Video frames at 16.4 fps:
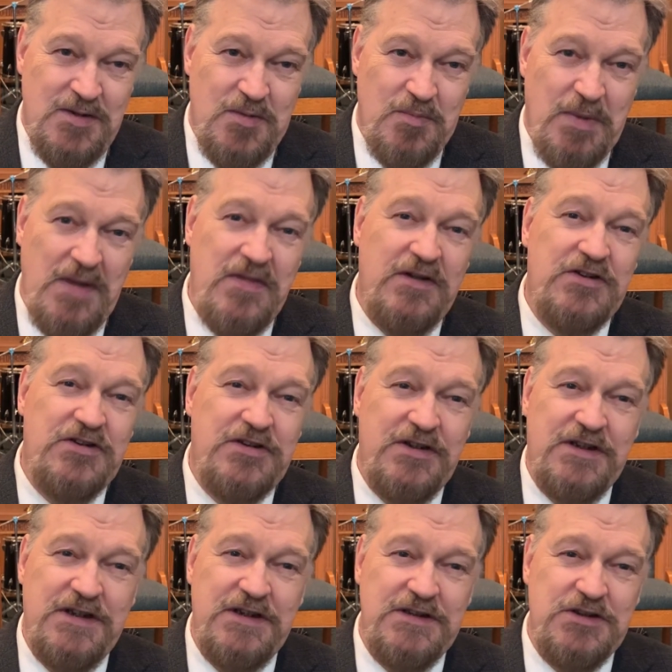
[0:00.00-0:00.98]
But the
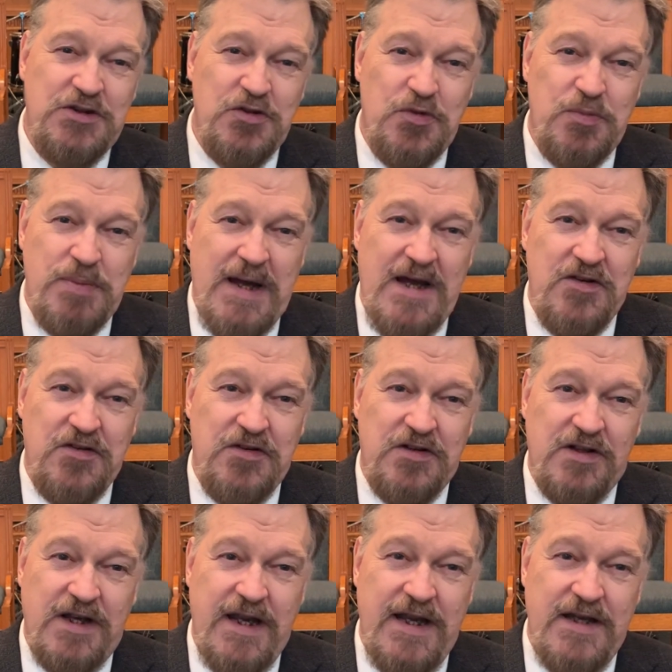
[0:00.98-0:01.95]
church whose
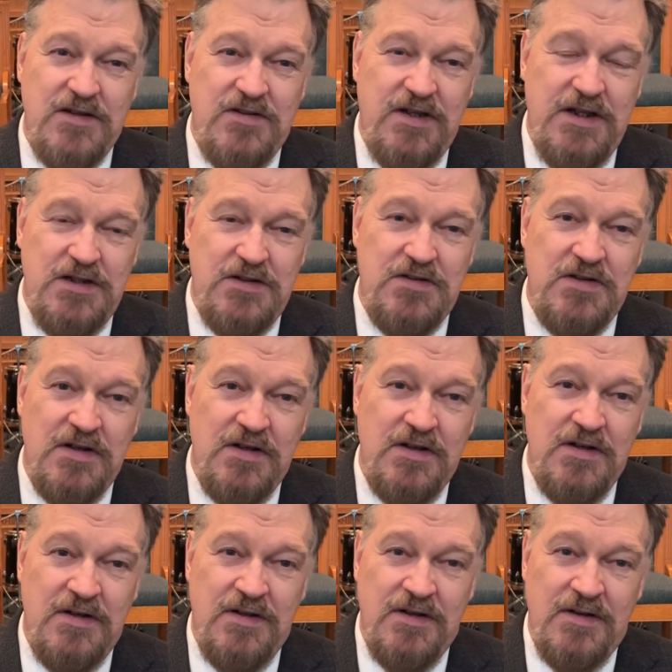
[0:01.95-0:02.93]
pastor can teach
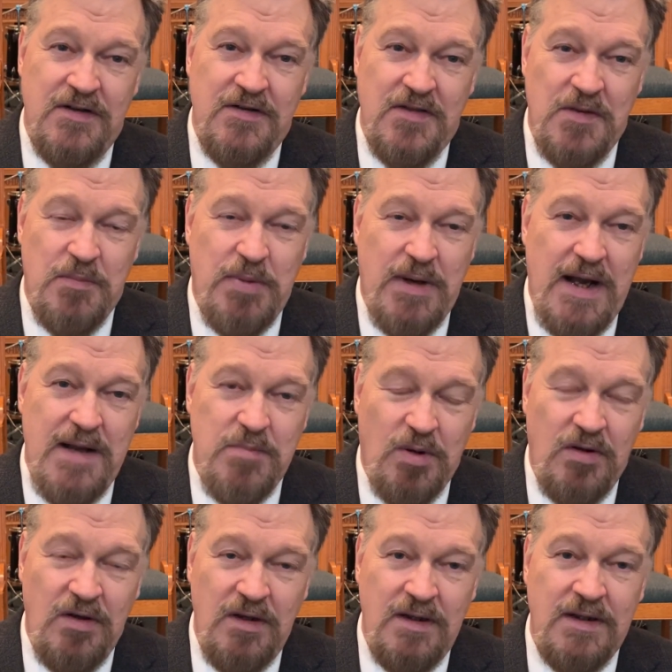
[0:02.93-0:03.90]
the
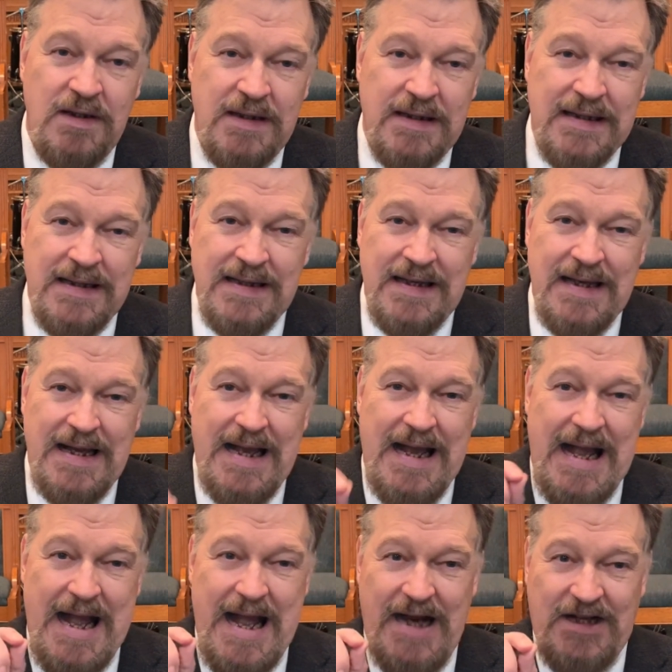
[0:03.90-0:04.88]
Bible
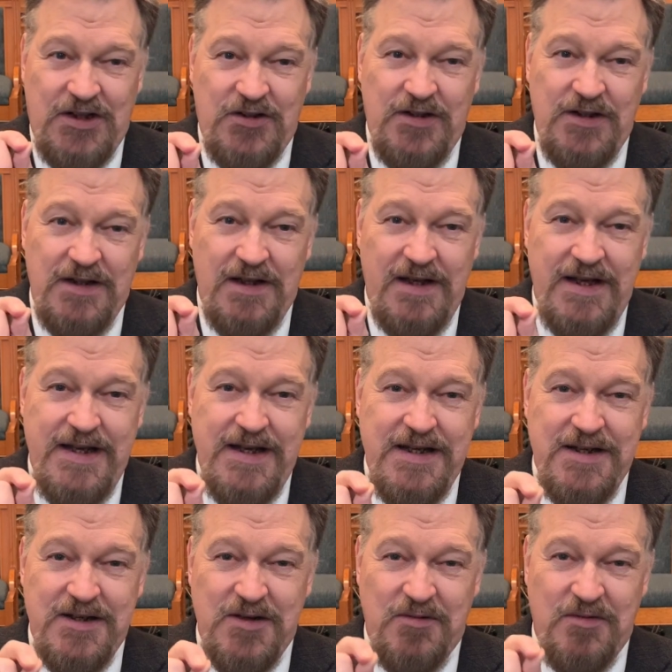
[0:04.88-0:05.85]

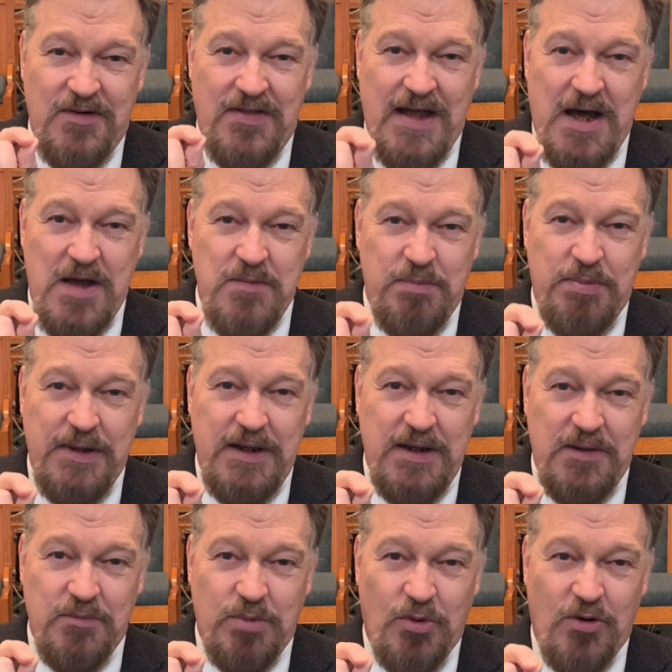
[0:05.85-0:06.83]
accurately without
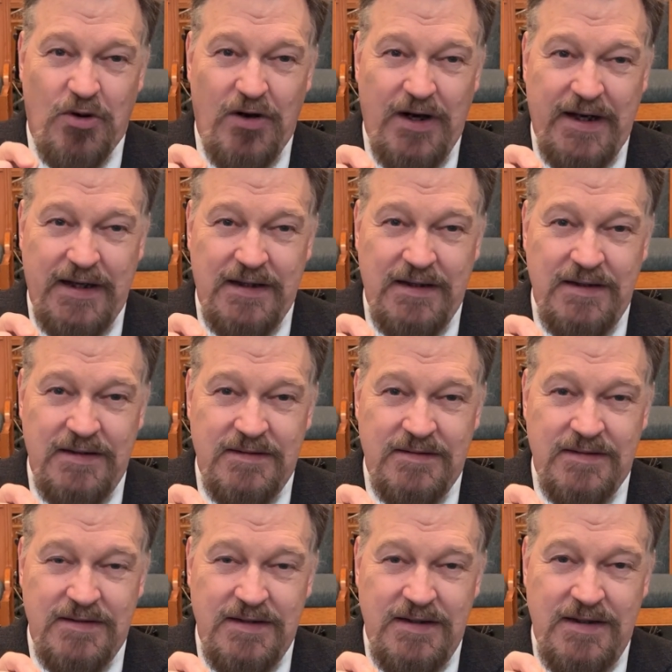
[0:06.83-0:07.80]
being boring
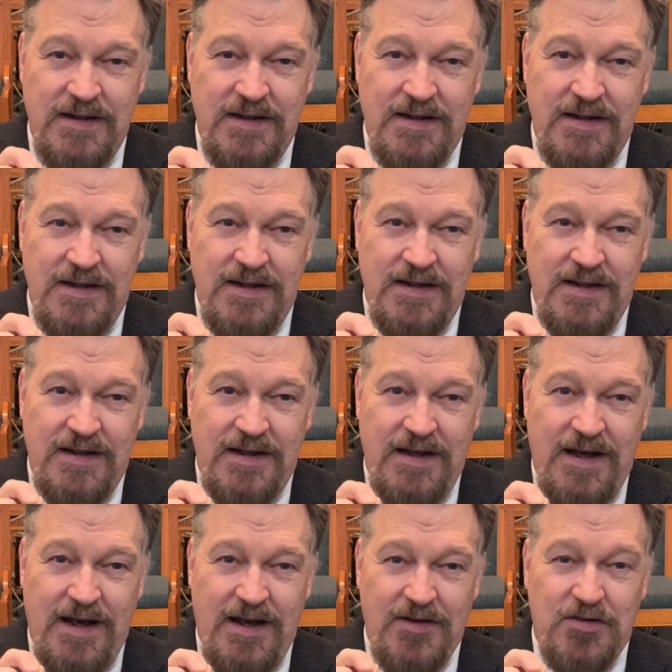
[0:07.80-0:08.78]

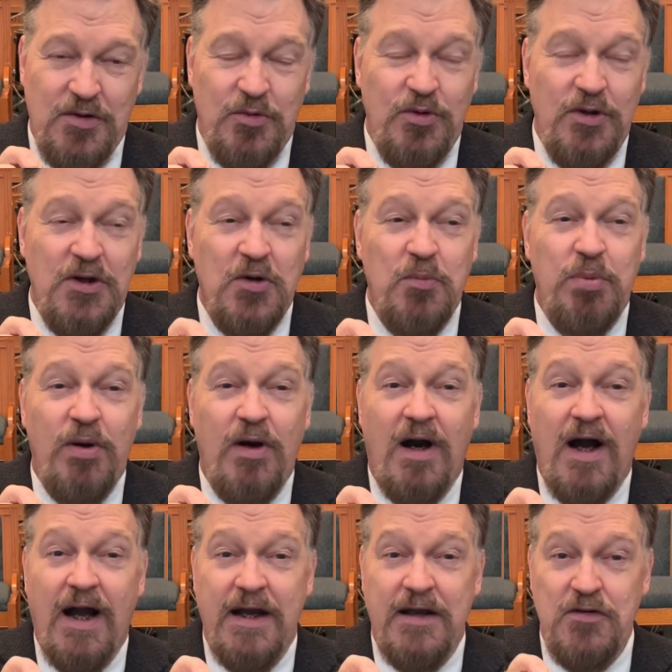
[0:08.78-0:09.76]
has a real
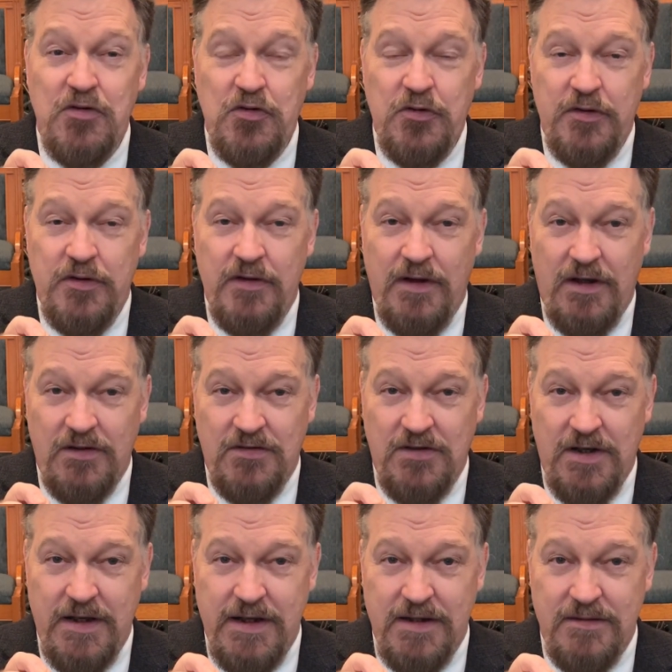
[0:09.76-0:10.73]
prize, I'll
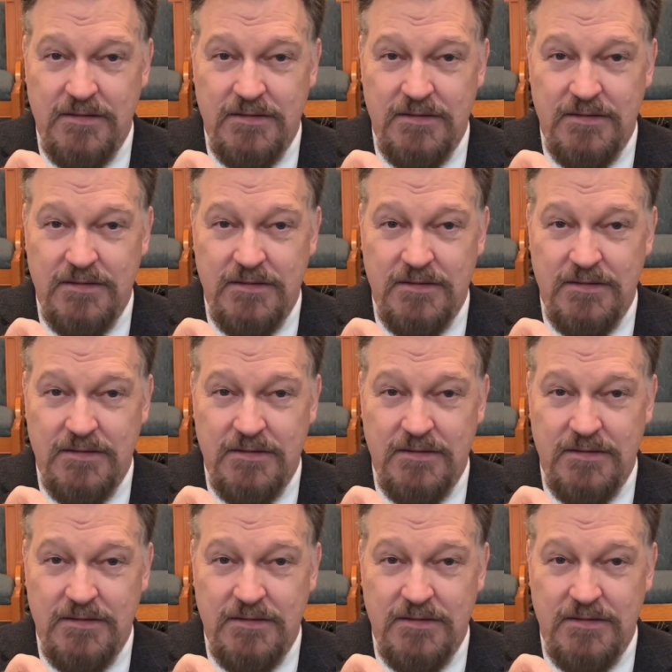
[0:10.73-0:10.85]
tell you.